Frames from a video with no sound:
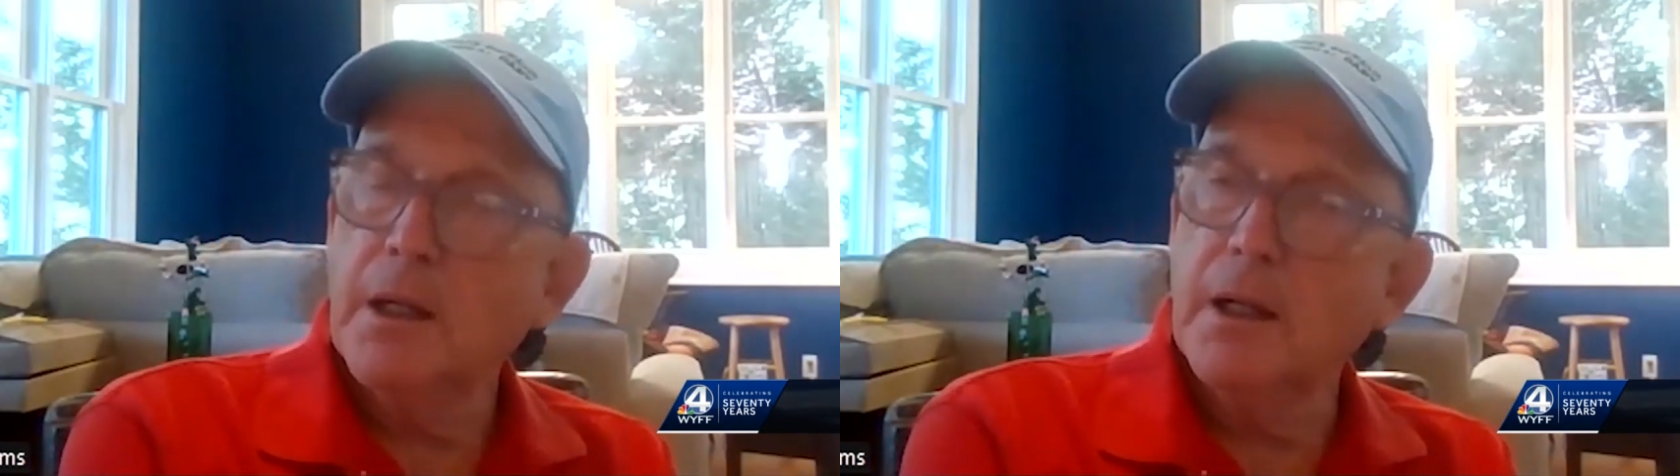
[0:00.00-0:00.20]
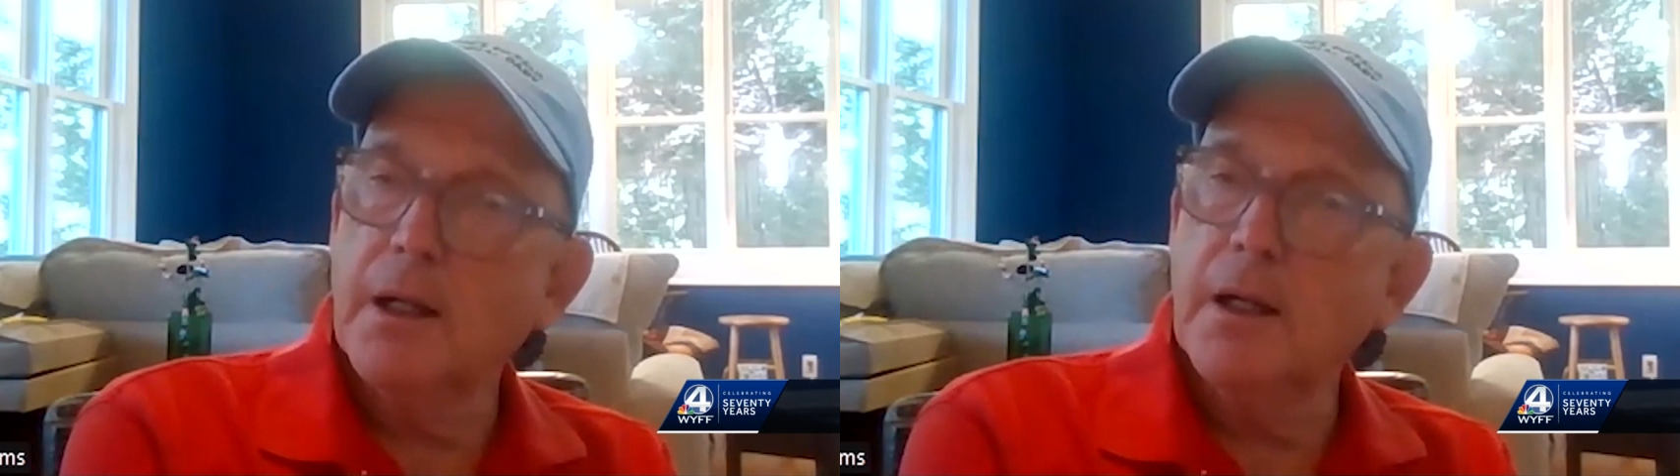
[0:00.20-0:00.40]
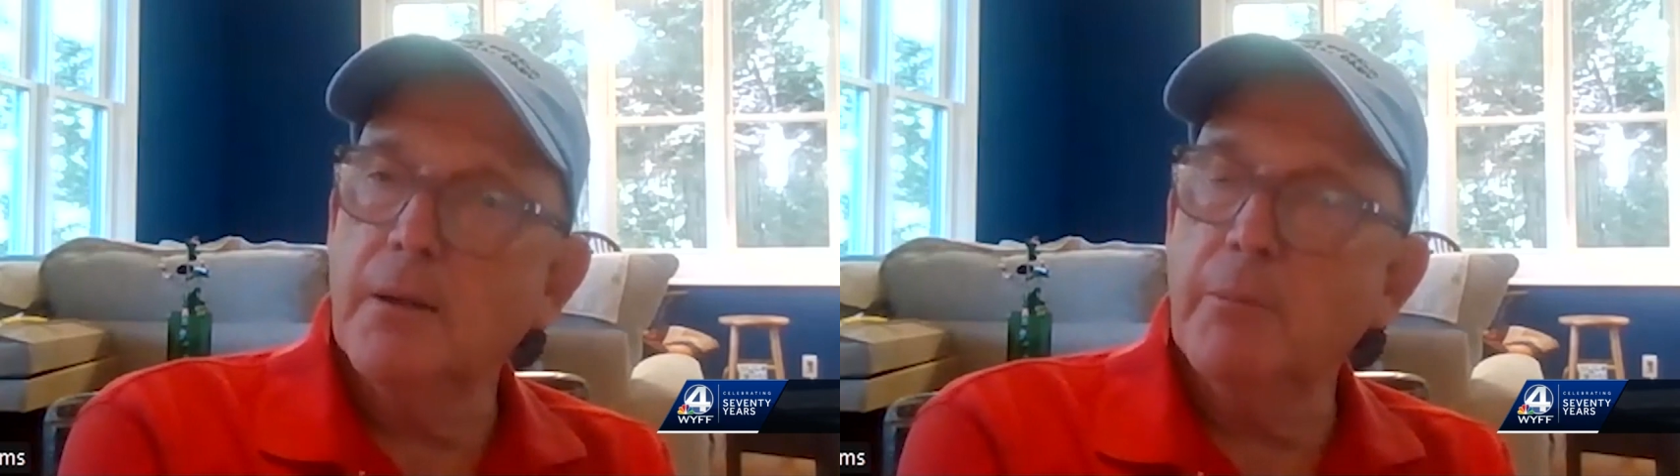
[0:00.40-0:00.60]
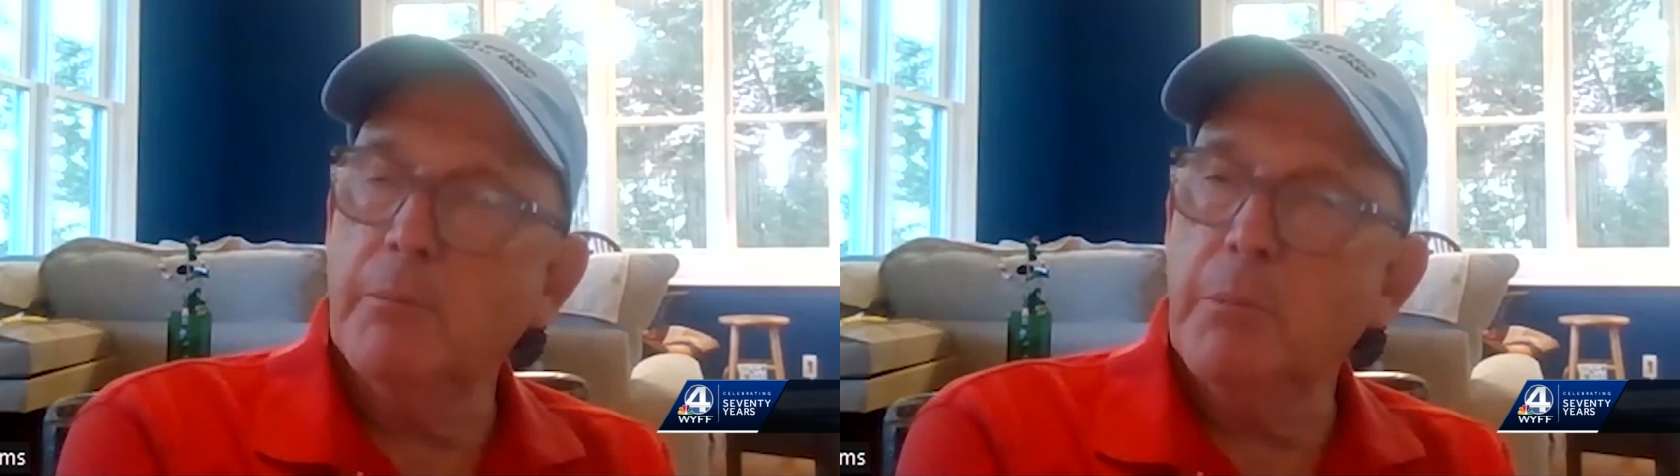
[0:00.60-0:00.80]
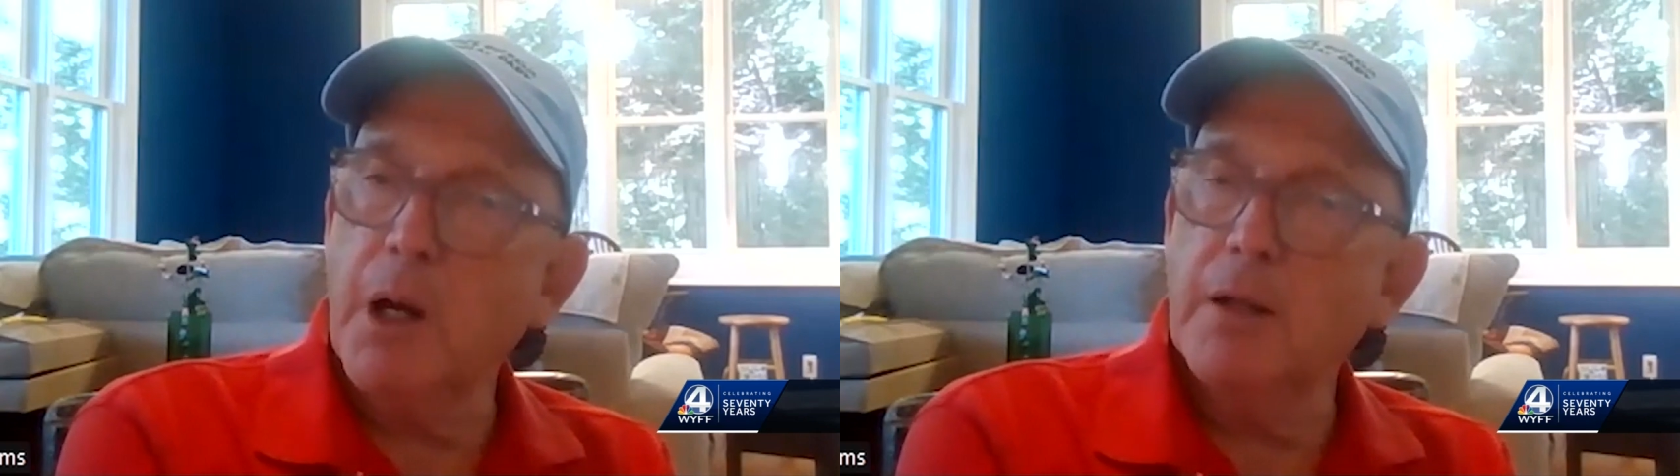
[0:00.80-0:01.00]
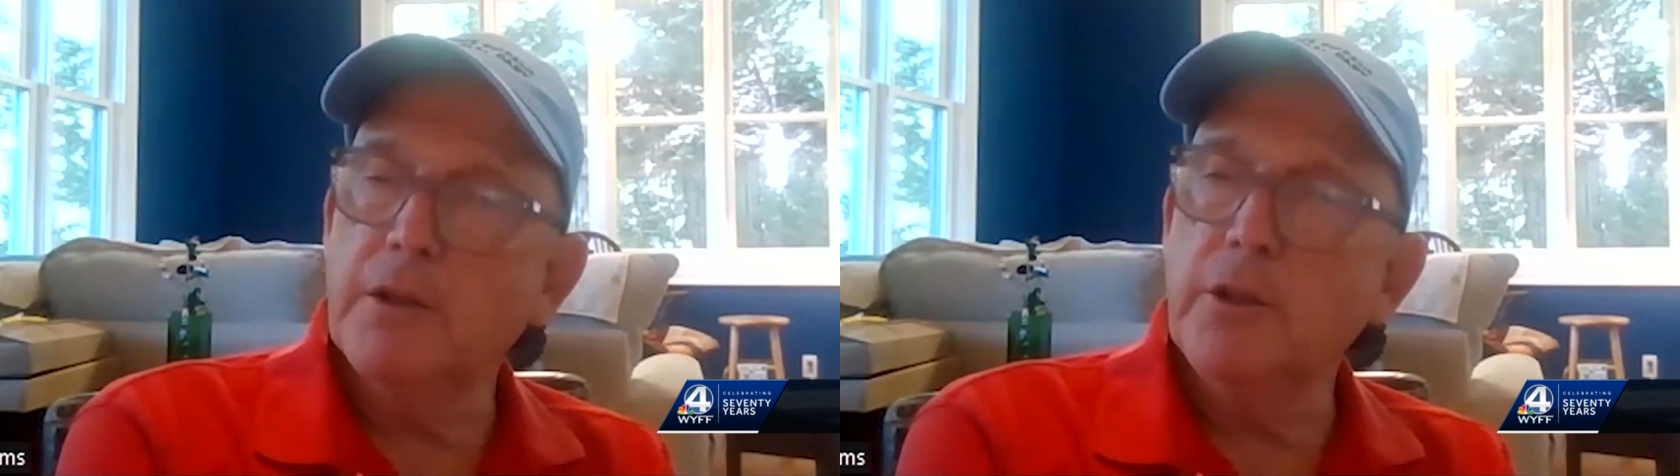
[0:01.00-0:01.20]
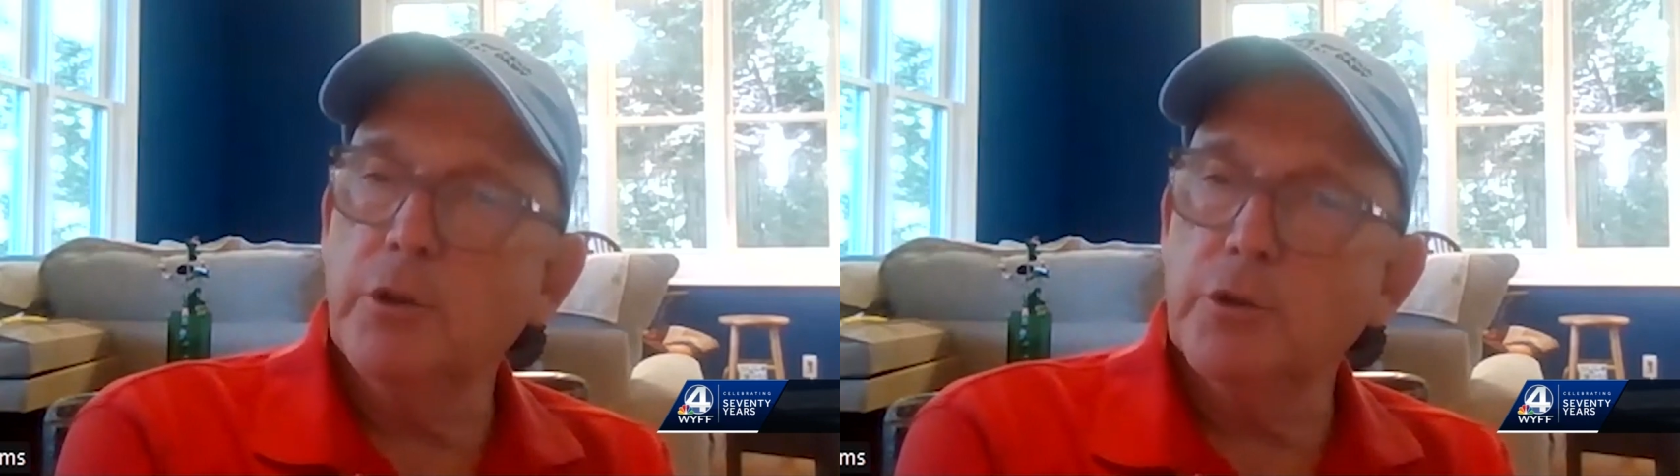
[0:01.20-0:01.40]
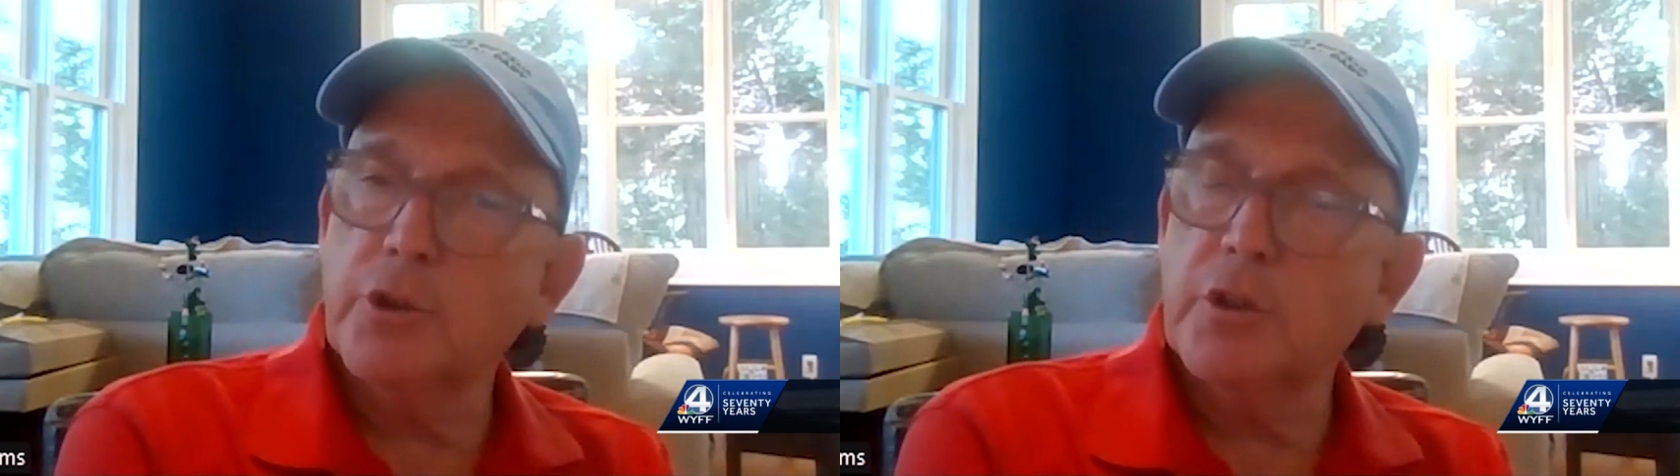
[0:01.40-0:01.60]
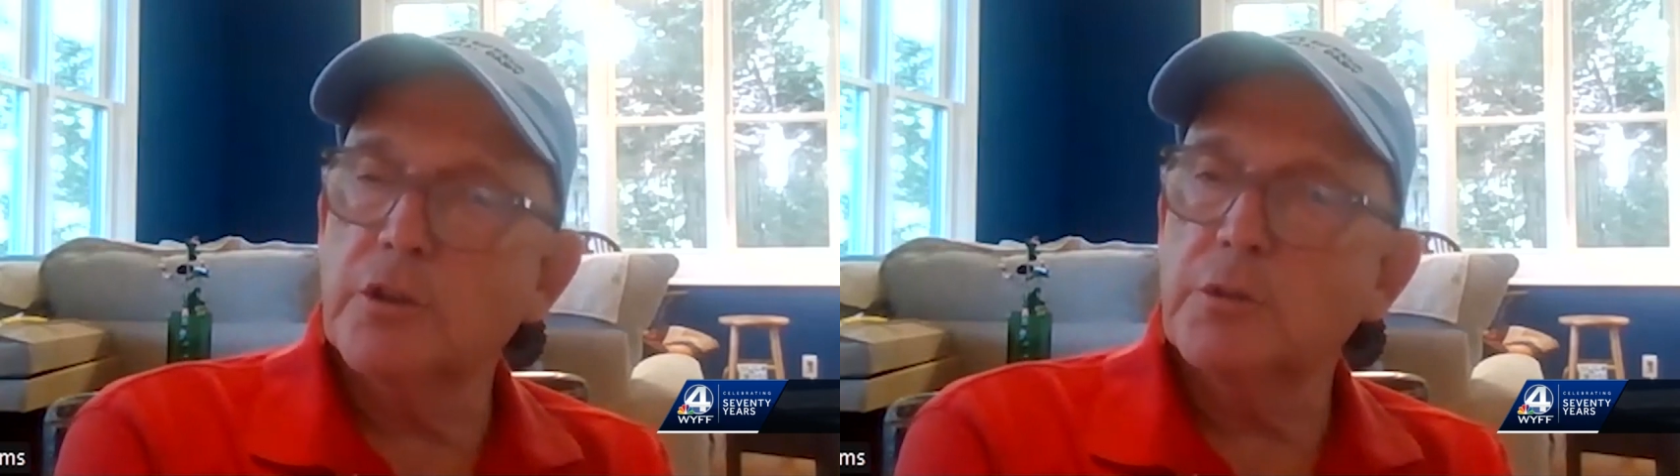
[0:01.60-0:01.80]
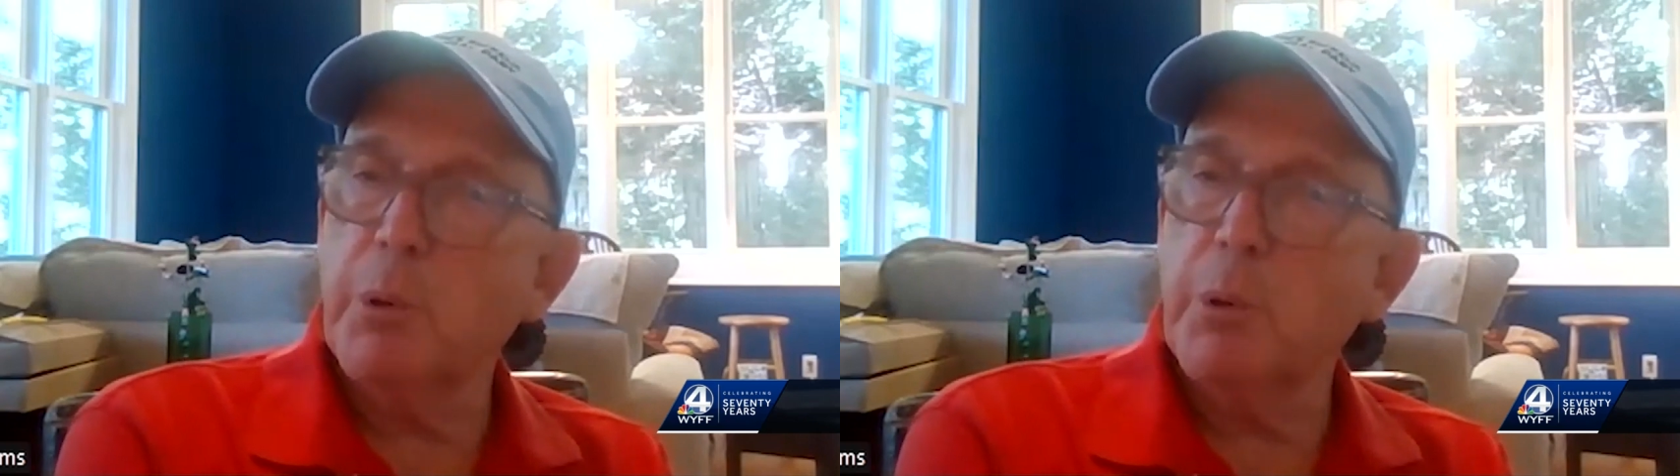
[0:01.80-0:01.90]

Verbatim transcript: by the use of this